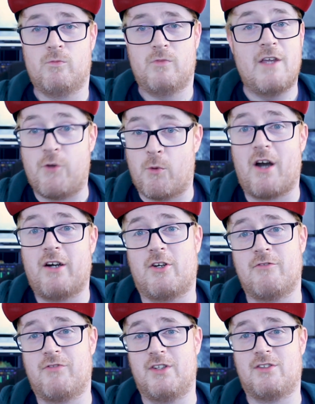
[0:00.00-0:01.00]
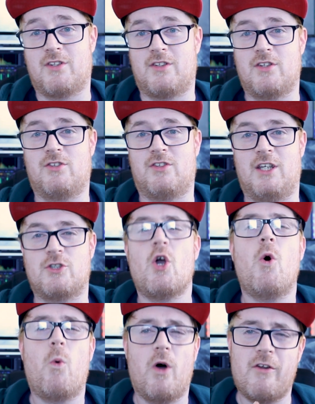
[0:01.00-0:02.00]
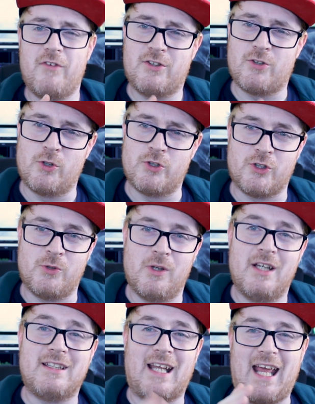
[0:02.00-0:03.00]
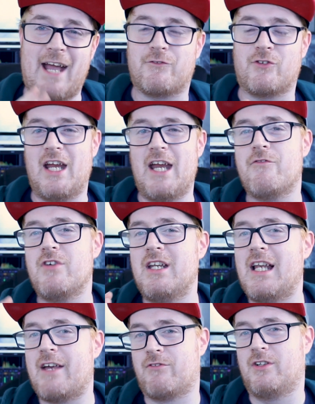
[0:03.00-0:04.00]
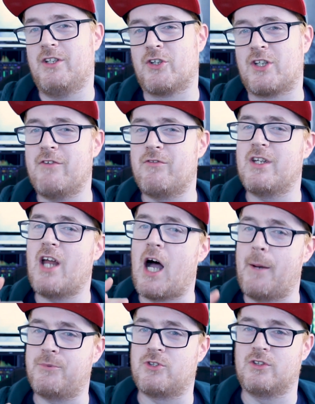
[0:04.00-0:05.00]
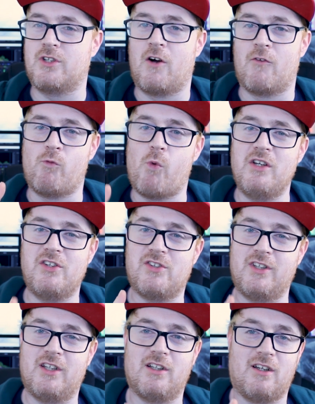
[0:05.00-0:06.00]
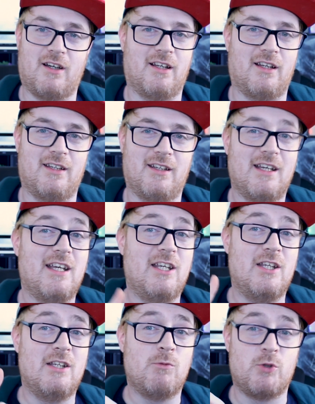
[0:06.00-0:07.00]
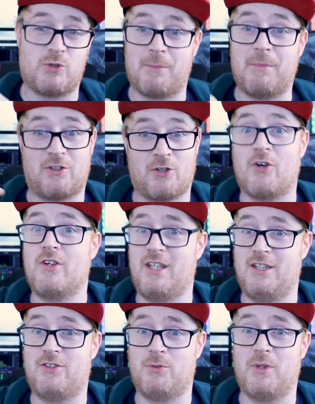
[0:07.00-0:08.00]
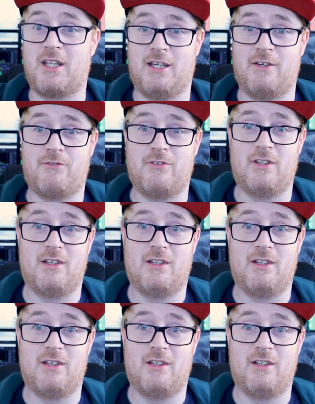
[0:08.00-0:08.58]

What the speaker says: If you aren't convinced at this stage, what if I told you that after every level you're given an option of one single highlight which can be turned into a GIF?